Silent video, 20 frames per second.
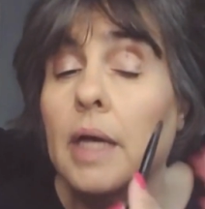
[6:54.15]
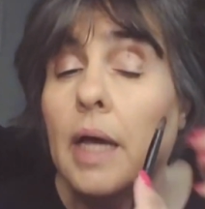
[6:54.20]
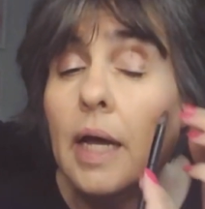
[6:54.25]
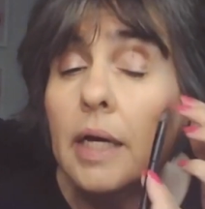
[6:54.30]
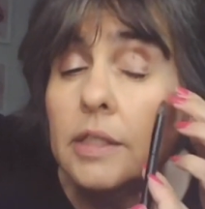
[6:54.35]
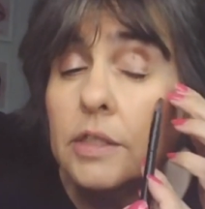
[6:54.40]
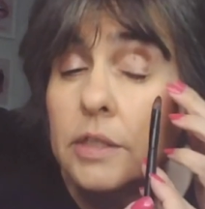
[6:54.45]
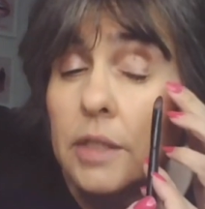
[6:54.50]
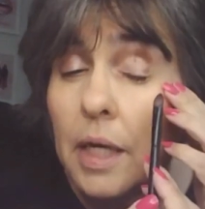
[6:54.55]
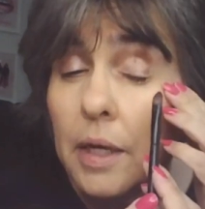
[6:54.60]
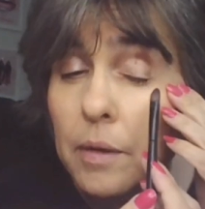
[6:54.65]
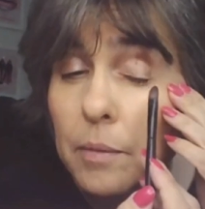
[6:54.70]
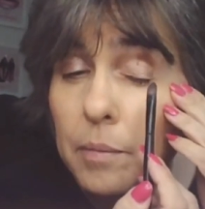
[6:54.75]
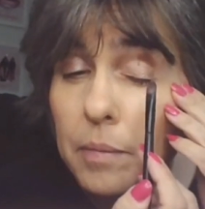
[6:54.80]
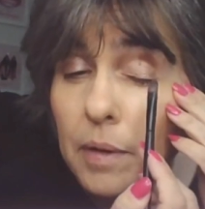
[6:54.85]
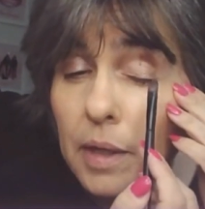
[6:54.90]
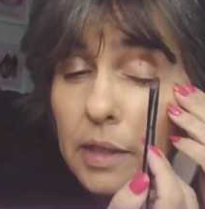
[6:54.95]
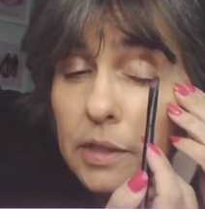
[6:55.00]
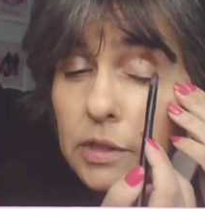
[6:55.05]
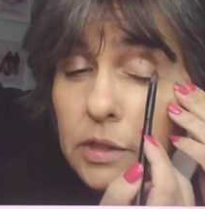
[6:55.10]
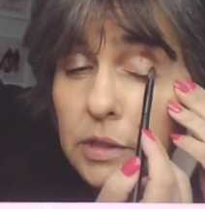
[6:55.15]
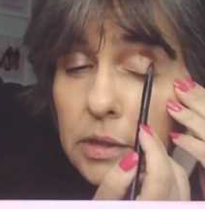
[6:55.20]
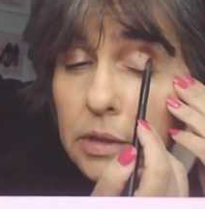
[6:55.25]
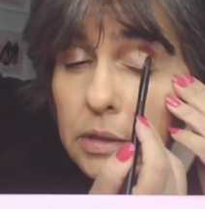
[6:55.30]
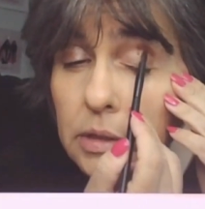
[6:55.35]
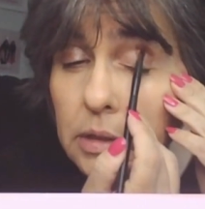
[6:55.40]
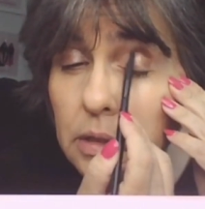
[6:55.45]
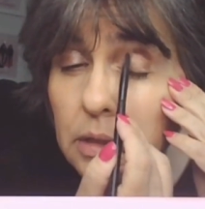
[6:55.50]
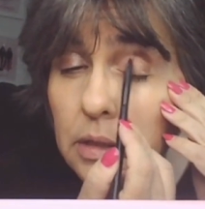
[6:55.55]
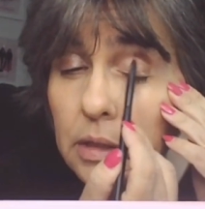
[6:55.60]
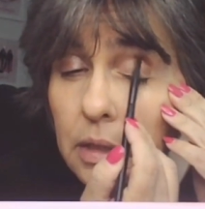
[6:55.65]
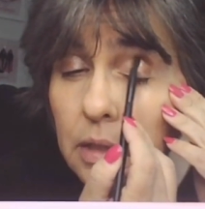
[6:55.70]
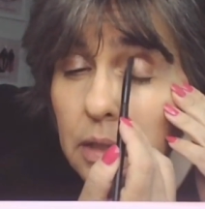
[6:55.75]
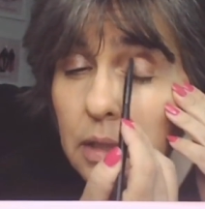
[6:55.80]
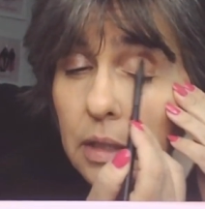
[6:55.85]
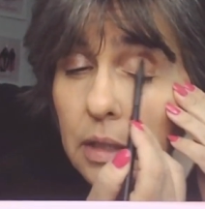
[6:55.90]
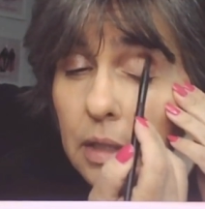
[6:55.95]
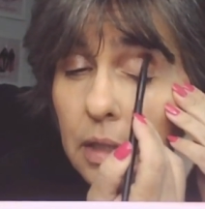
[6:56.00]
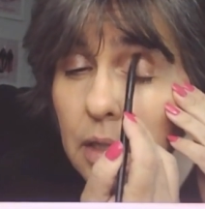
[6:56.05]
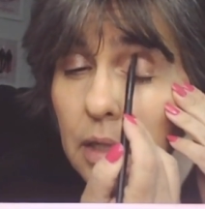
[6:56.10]
eyeshadow brush
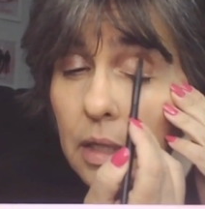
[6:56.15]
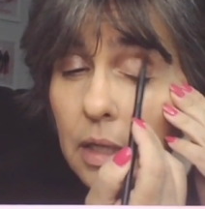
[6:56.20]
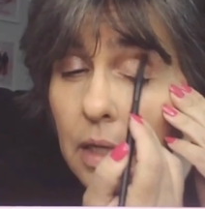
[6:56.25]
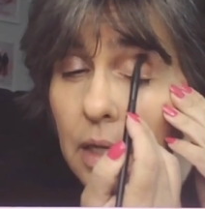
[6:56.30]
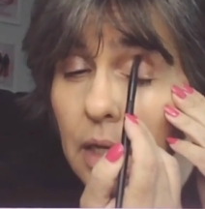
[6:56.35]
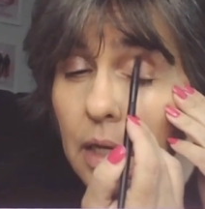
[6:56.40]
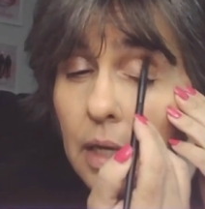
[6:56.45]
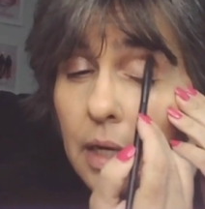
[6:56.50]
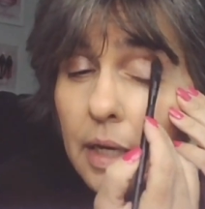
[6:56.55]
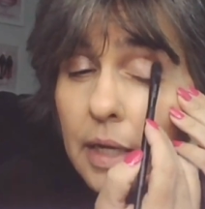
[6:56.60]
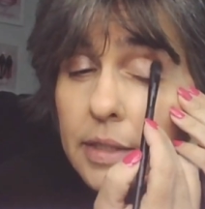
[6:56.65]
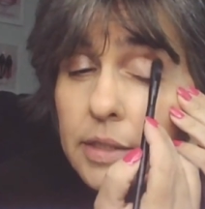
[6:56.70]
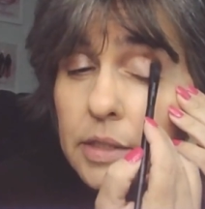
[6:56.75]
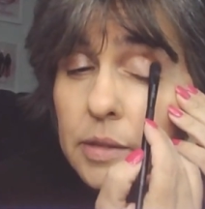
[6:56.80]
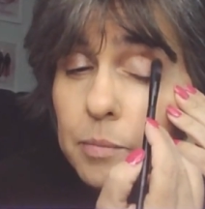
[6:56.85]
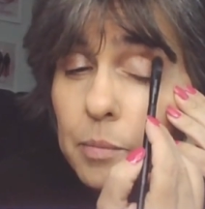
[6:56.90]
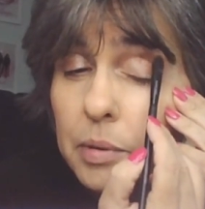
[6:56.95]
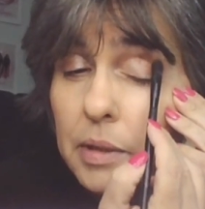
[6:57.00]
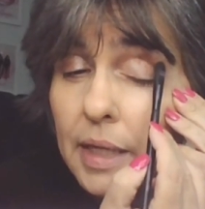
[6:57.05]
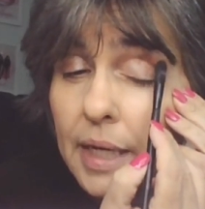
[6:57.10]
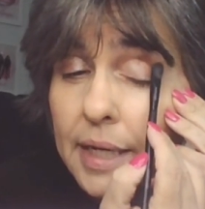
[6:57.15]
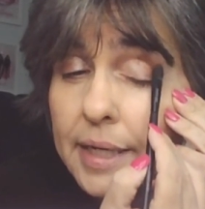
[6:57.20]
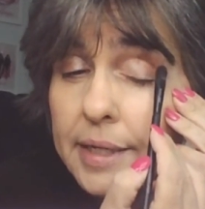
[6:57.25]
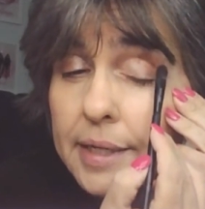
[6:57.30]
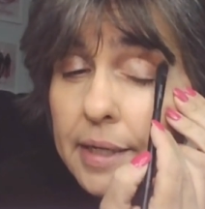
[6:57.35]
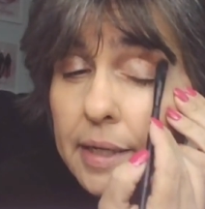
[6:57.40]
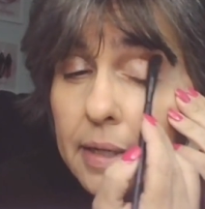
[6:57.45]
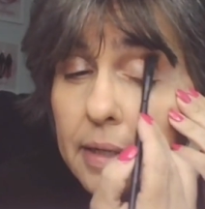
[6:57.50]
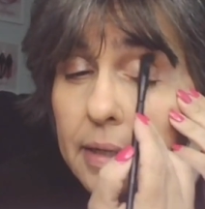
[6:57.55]
and I just blend.